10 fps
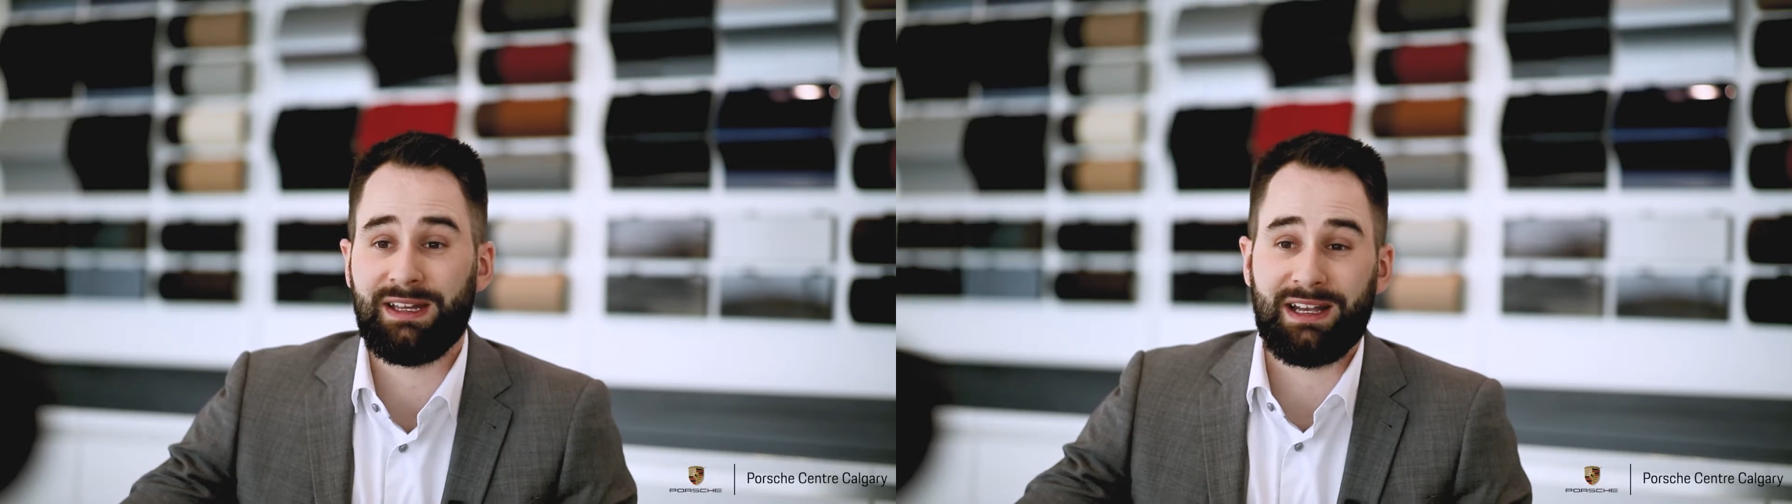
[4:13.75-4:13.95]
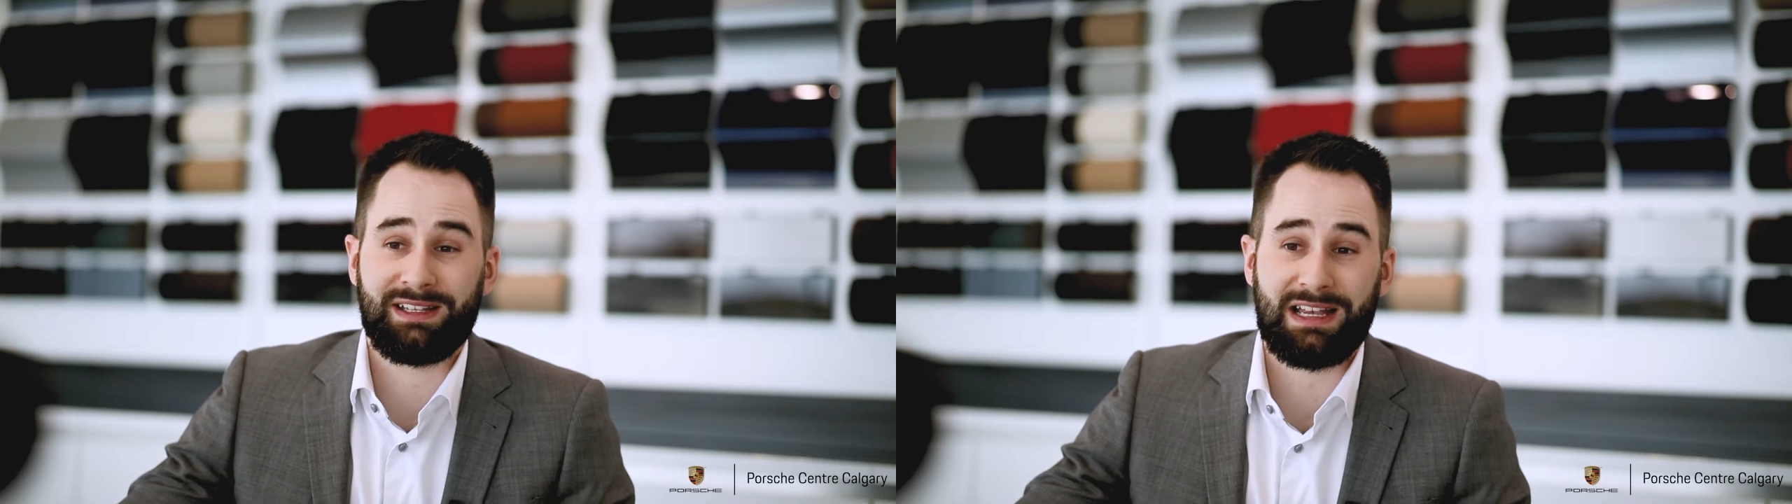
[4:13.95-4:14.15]

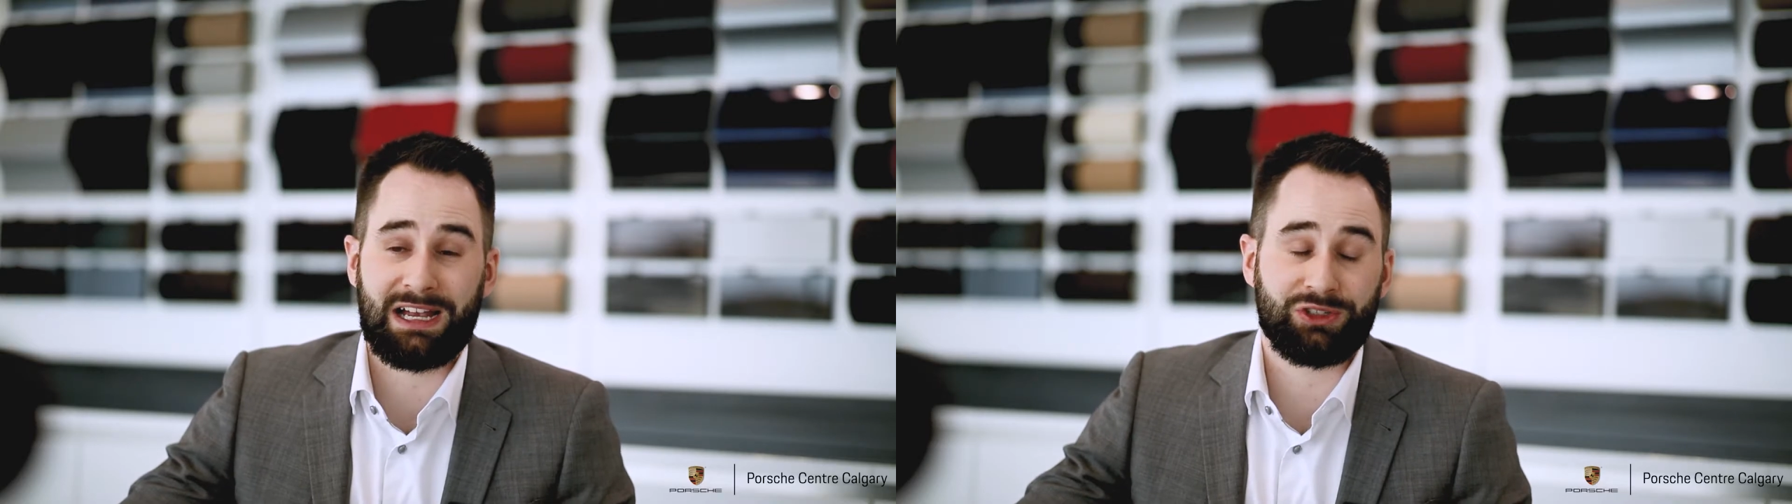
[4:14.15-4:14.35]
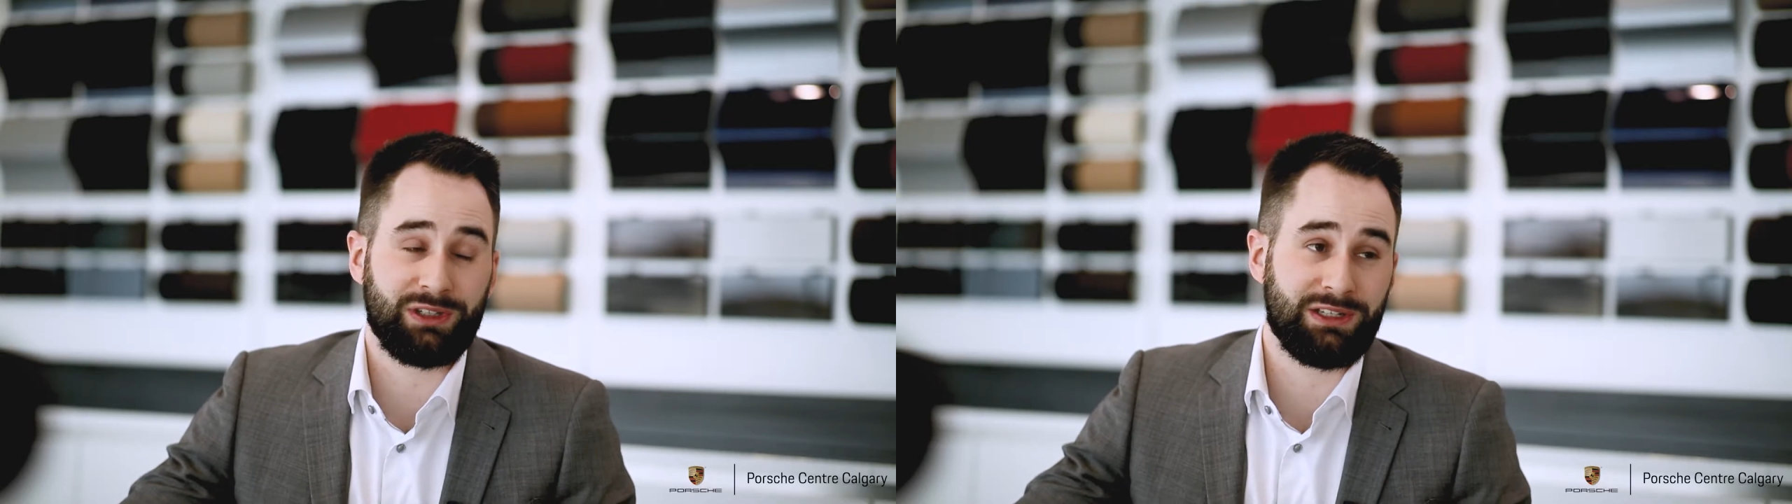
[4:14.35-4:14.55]
it's
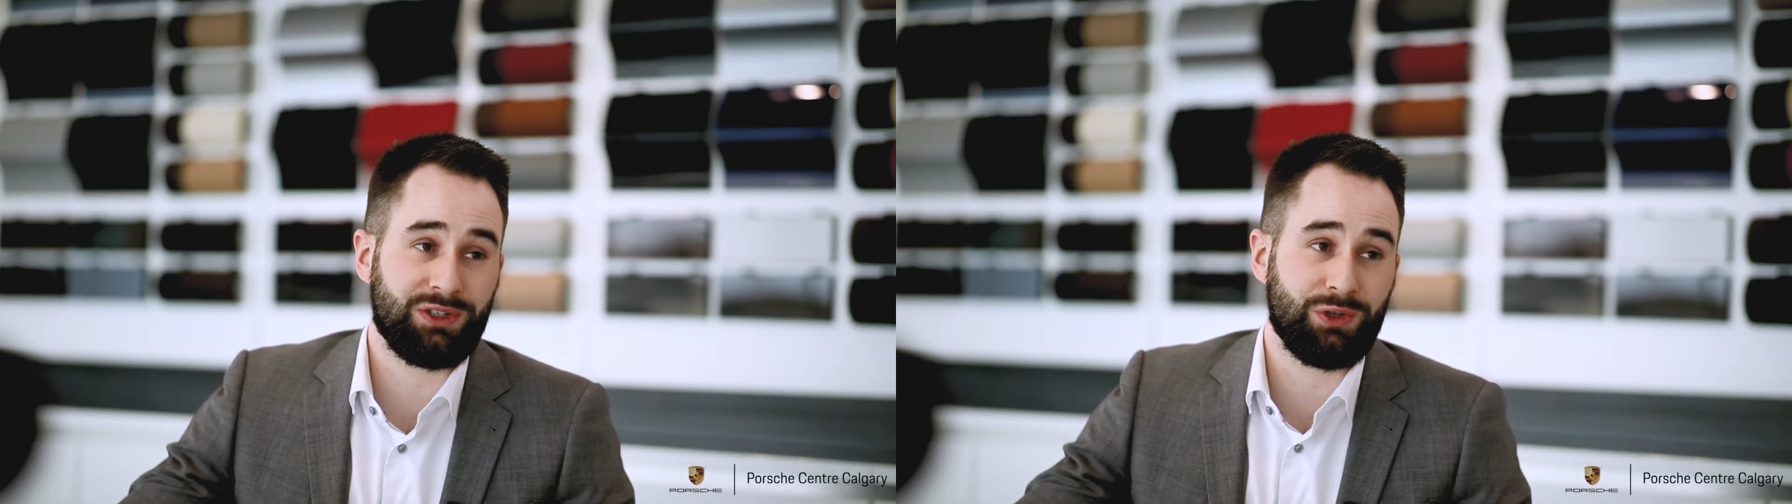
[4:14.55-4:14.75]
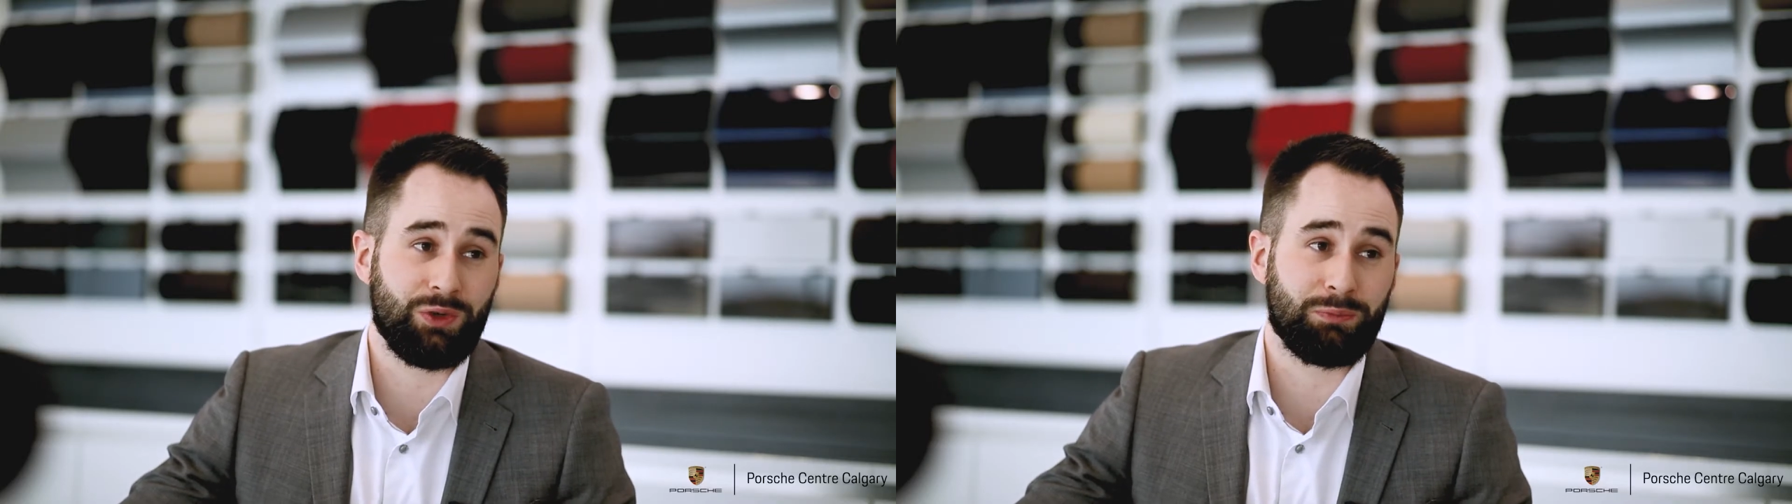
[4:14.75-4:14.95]
actually
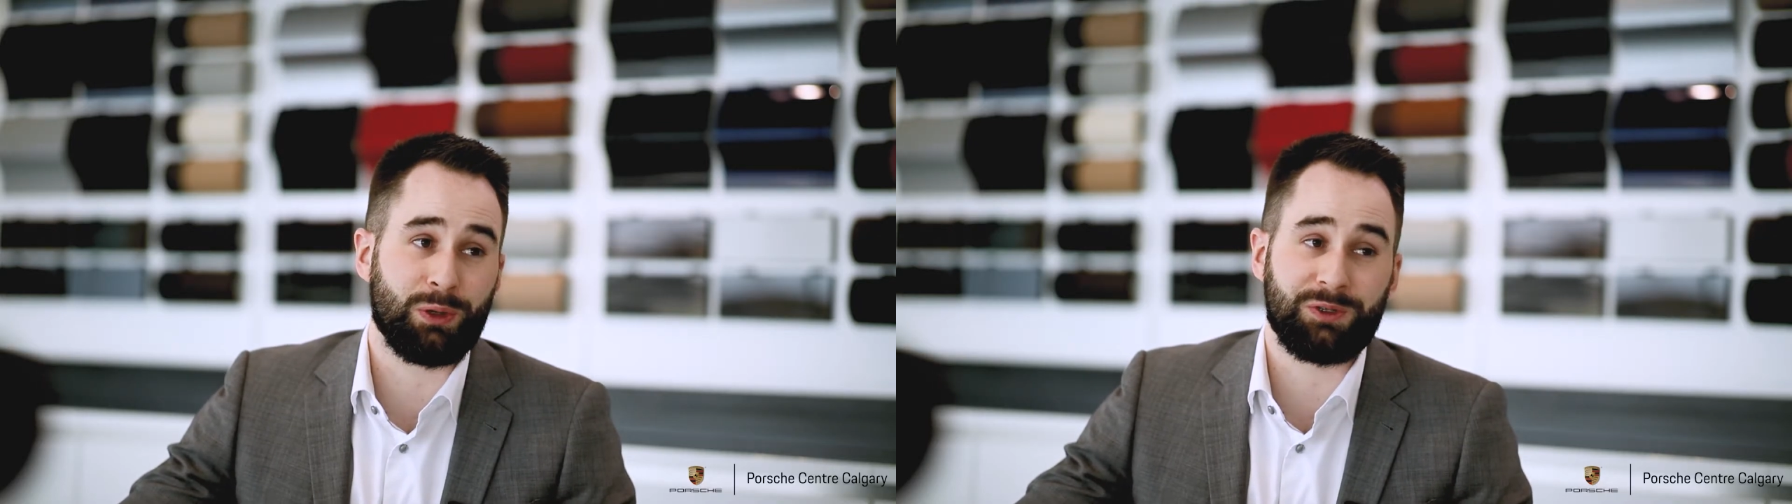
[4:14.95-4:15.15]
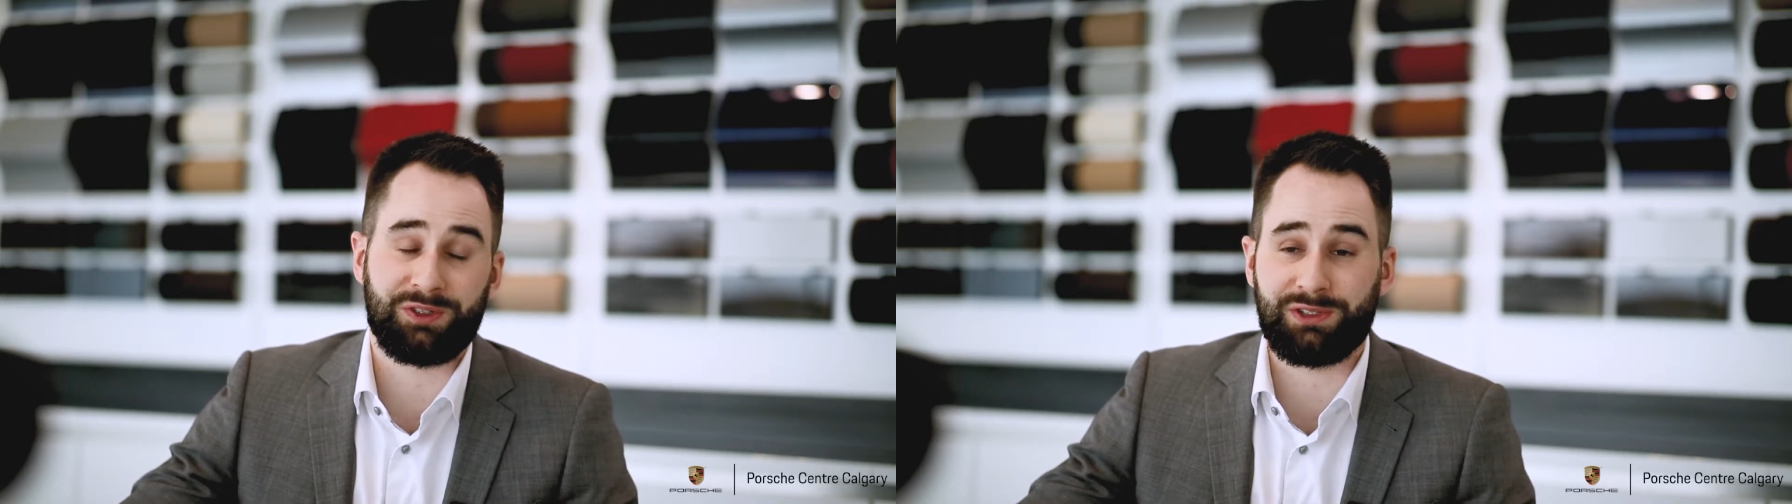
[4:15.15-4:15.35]
to
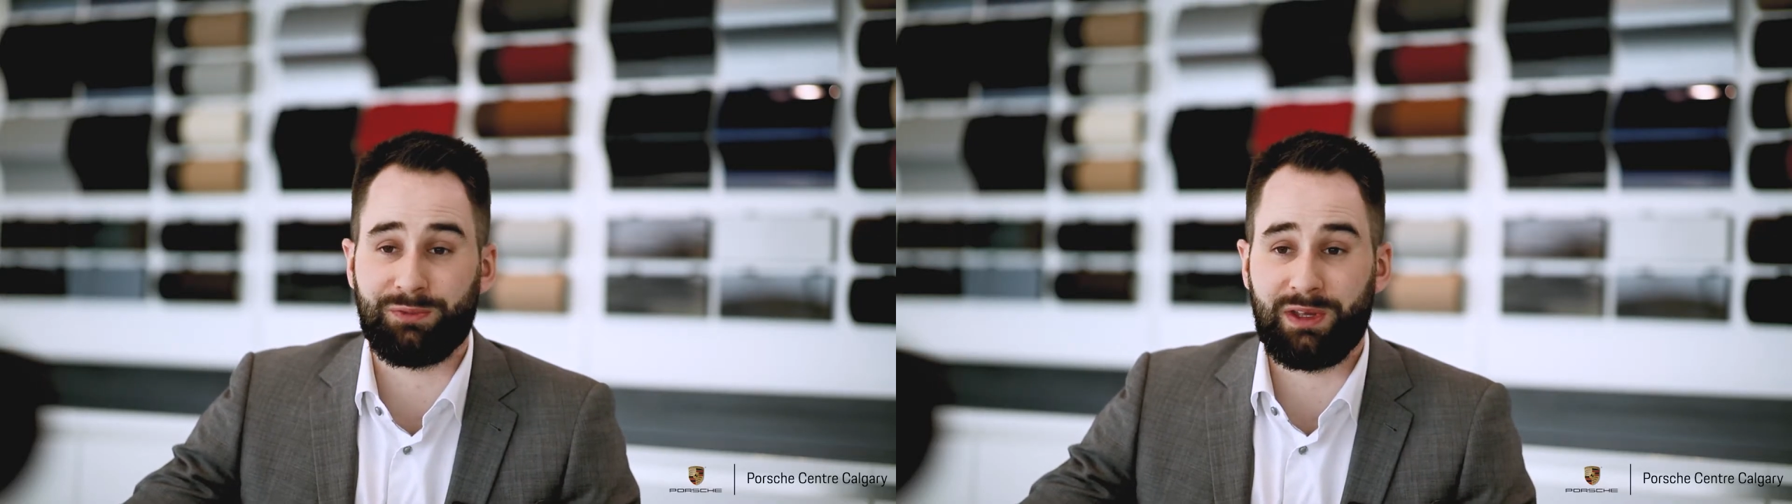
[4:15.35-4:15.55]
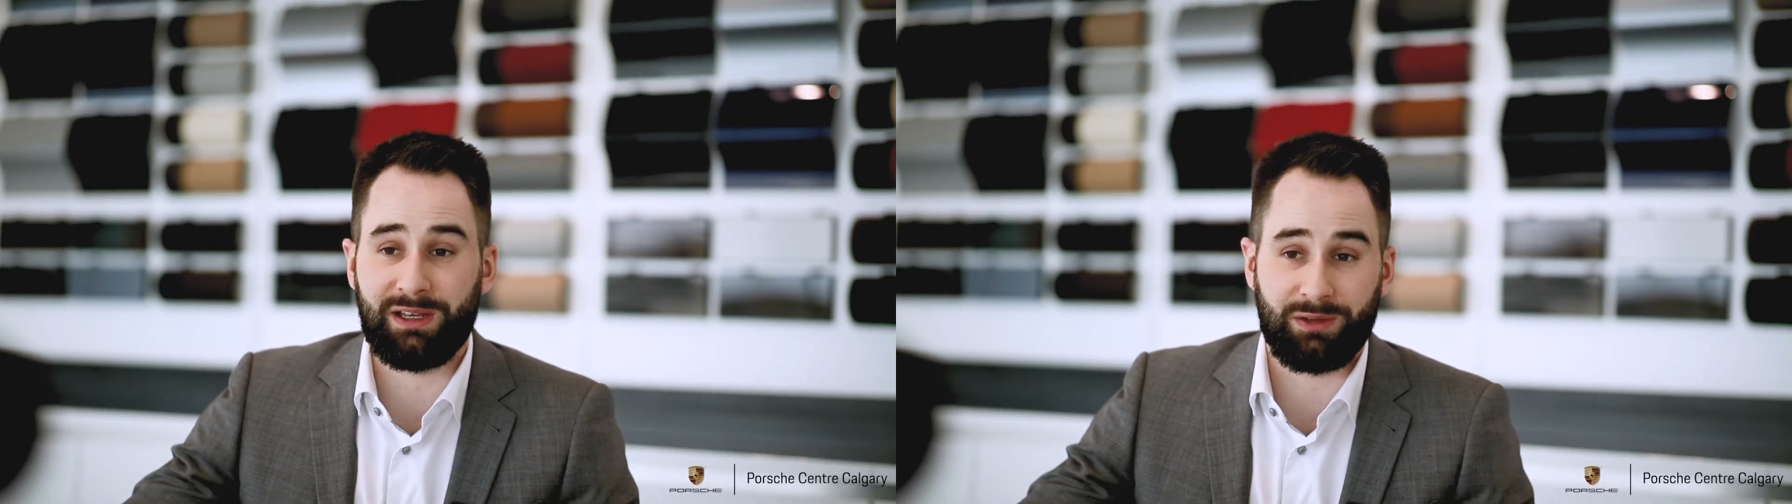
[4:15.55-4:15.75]
purchase the
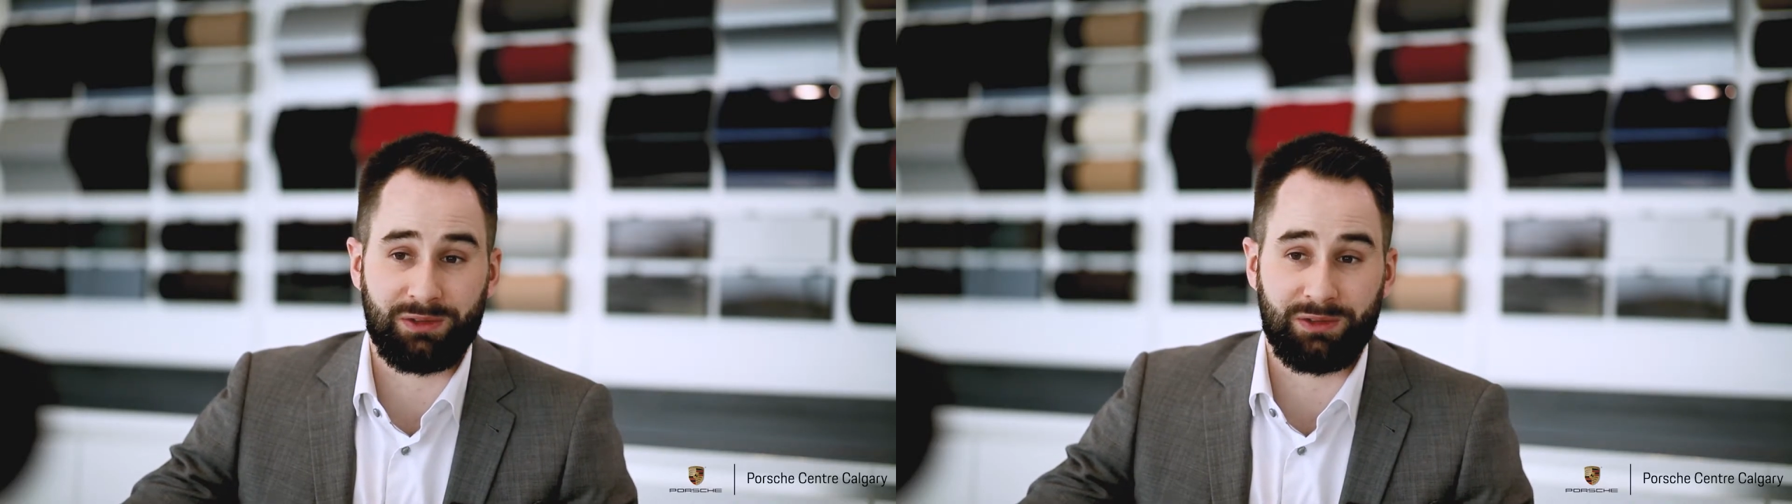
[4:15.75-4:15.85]
vehicle.